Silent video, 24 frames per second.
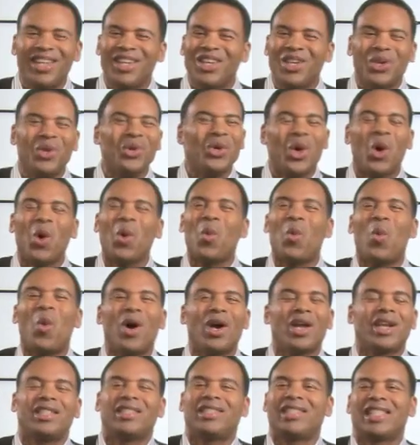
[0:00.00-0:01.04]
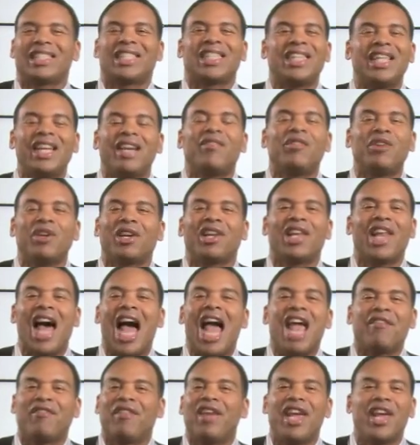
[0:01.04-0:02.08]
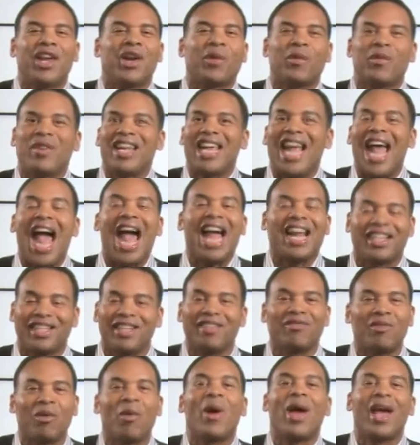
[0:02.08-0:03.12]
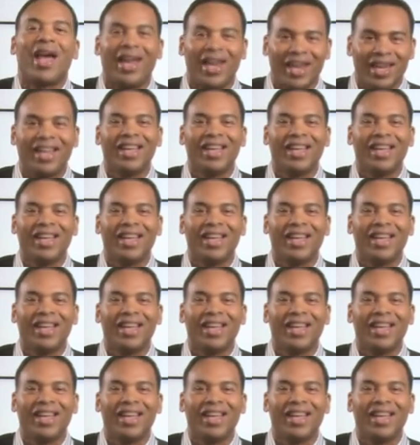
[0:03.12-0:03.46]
You don't want to just live your life in a reactive way.